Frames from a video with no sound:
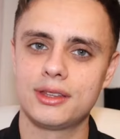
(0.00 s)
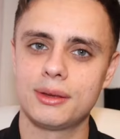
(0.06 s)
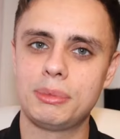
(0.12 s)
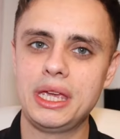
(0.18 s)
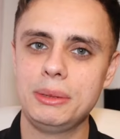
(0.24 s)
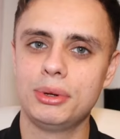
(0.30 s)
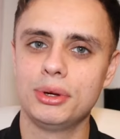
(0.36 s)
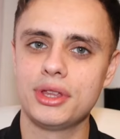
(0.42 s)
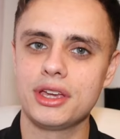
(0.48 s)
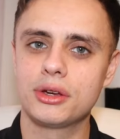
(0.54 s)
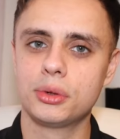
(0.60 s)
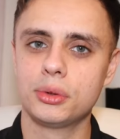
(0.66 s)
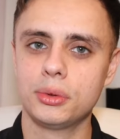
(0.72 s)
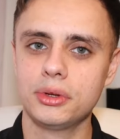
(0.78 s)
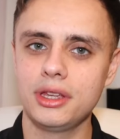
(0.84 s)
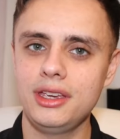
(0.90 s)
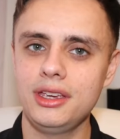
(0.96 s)
The people they
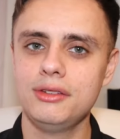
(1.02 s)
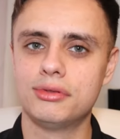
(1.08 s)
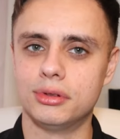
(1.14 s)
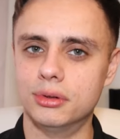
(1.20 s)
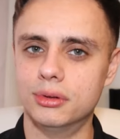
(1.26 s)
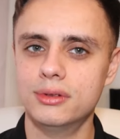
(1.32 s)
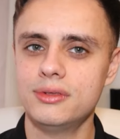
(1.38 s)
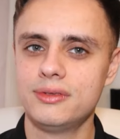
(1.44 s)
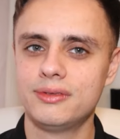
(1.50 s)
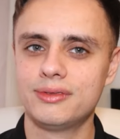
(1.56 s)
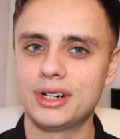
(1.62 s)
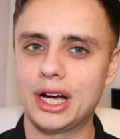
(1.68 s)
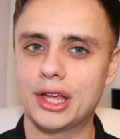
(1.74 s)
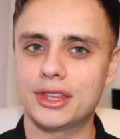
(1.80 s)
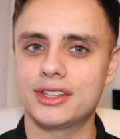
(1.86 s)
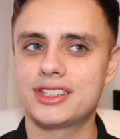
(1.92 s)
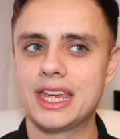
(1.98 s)
call evil
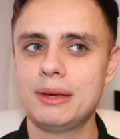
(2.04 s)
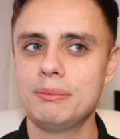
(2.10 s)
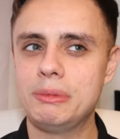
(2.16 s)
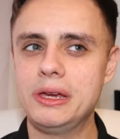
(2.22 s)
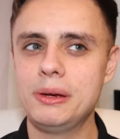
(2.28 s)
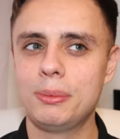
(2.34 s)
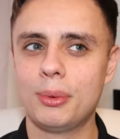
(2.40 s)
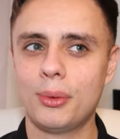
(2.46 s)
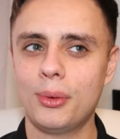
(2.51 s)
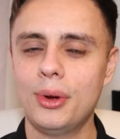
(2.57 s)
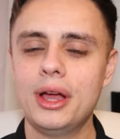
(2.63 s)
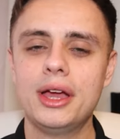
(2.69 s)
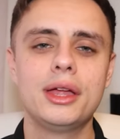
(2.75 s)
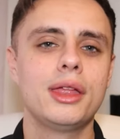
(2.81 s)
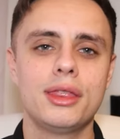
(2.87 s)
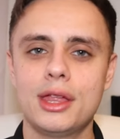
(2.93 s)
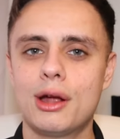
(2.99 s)
are the same people
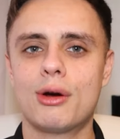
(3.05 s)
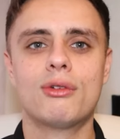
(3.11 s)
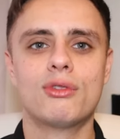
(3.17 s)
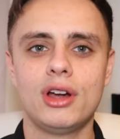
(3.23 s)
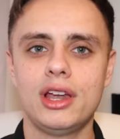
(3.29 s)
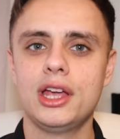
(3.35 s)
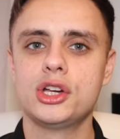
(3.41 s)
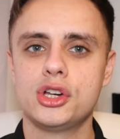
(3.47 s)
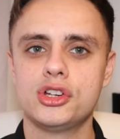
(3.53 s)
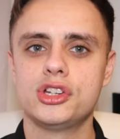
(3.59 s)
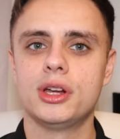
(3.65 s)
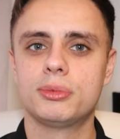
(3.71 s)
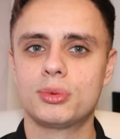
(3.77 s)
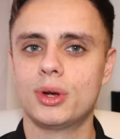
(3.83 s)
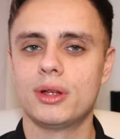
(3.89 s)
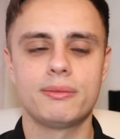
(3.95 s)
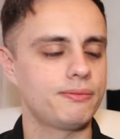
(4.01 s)
they're in
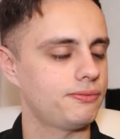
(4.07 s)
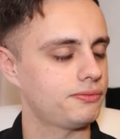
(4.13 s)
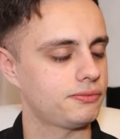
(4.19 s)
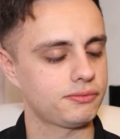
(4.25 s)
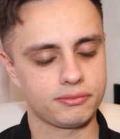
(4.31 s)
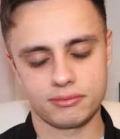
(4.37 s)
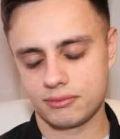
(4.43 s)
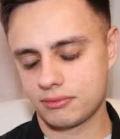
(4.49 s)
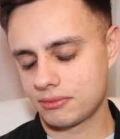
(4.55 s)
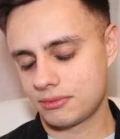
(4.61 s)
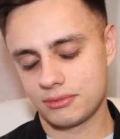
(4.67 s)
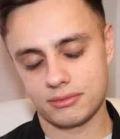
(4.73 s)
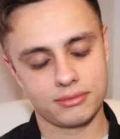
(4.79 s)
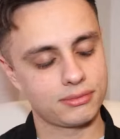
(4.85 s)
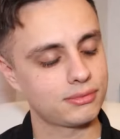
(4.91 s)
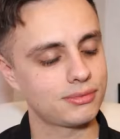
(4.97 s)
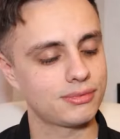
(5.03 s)
relationships with.
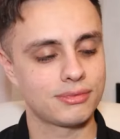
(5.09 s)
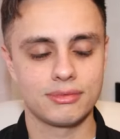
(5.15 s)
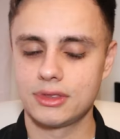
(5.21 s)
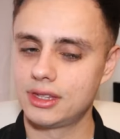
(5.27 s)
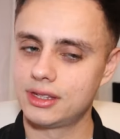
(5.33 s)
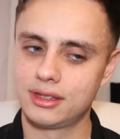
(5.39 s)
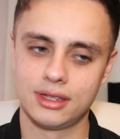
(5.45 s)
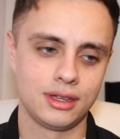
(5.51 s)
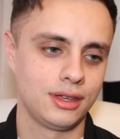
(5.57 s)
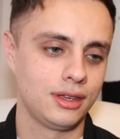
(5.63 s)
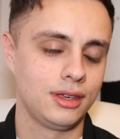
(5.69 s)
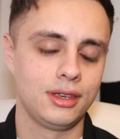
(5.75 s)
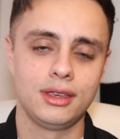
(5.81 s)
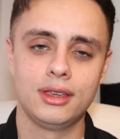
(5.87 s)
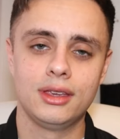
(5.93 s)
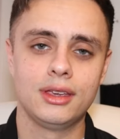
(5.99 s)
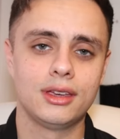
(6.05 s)

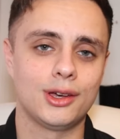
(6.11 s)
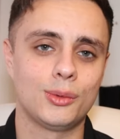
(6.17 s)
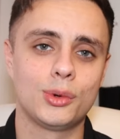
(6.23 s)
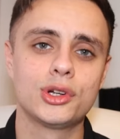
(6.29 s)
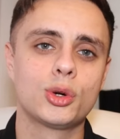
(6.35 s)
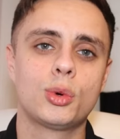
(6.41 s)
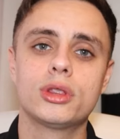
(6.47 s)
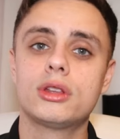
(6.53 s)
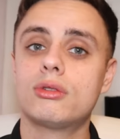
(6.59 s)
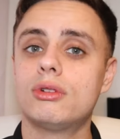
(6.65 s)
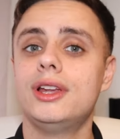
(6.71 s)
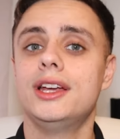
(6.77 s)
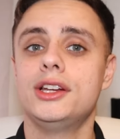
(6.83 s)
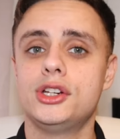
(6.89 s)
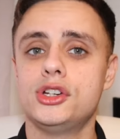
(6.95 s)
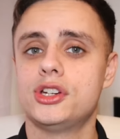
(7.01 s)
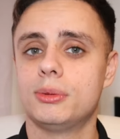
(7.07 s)
I wonder what the
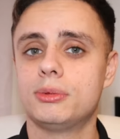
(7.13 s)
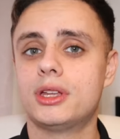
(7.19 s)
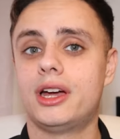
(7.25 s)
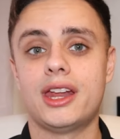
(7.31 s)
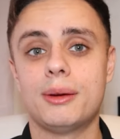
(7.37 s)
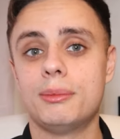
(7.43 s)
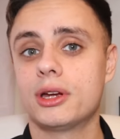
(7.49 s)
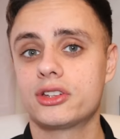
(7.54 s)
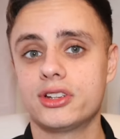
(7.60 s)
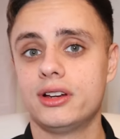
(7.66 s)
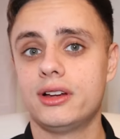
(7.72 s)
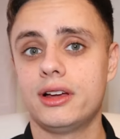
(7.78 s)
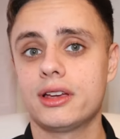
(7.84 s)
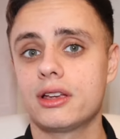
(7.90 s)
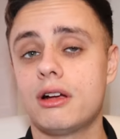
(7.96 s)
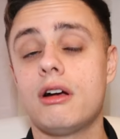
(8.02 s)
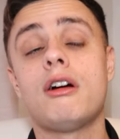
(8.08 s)
relationship dynamics are
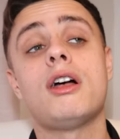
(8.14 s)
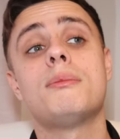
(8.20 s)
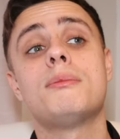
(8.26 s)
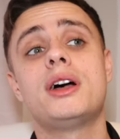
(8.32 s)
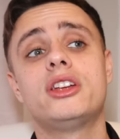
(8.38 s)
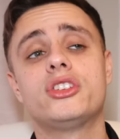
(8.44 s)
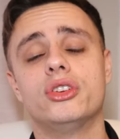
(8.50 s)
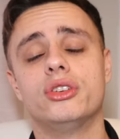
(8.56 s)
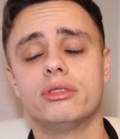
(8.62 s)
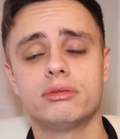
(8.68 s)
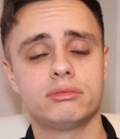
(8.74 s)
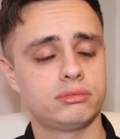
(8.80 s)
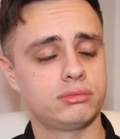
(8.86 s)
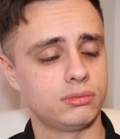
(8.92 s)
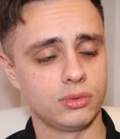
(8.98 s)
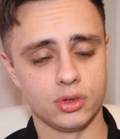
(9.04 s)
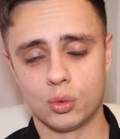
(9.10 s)
like. I imagine
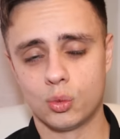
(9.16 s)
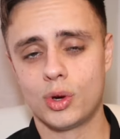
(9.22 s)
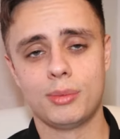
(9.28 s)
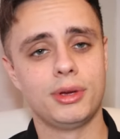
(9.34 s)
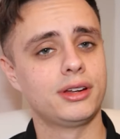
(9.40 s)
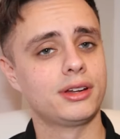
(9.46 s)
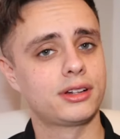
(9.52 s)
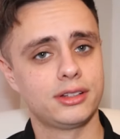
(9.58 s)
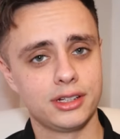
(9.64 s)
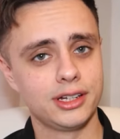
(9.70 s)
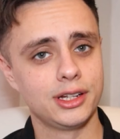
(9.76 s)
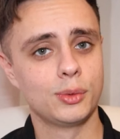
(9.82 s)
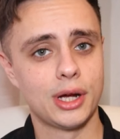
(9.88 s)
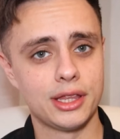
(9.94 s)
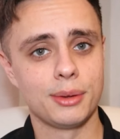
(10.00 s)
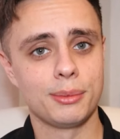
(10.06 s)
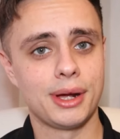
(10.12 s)
Women clearly
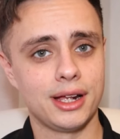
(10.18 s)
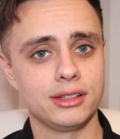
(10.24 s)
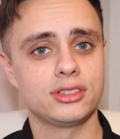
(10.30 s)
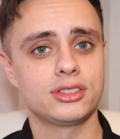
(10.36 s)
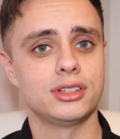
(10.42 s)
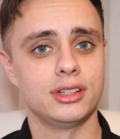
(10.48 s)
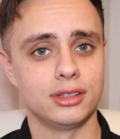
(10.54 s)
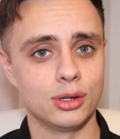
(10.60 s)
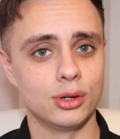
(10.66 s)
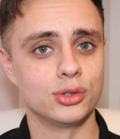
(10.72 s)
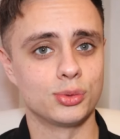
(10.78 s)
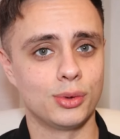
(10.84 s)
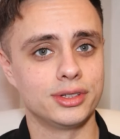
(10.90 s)
wear the pants in those